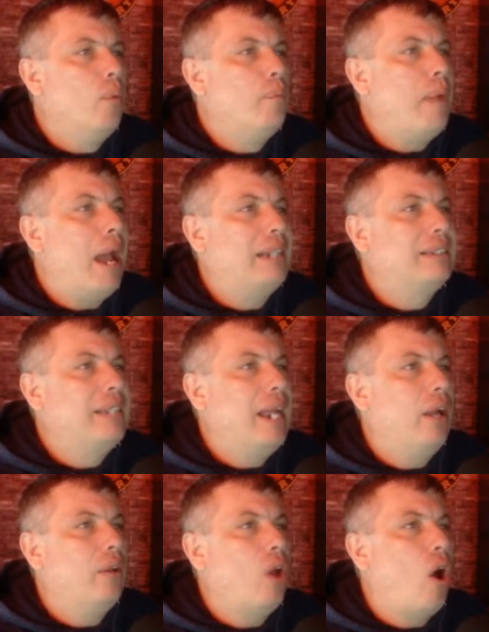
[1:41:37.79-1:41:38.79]
Backs
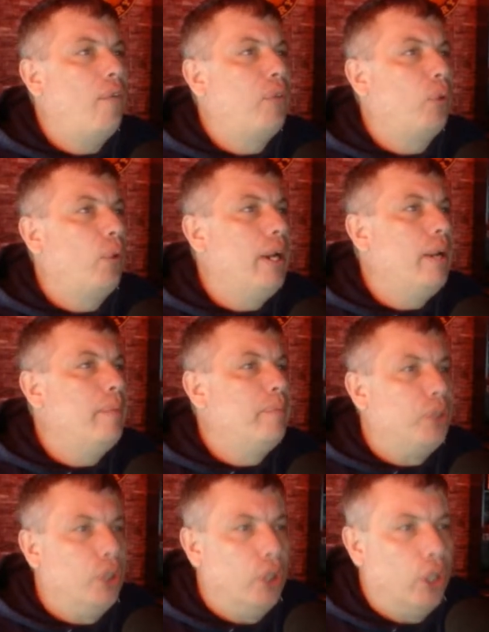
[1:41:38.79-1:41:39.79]
down. Off the rim.
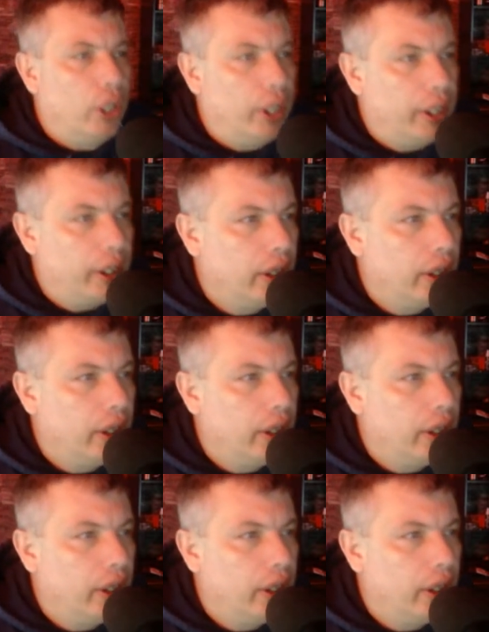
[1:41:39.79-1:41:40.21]
Good.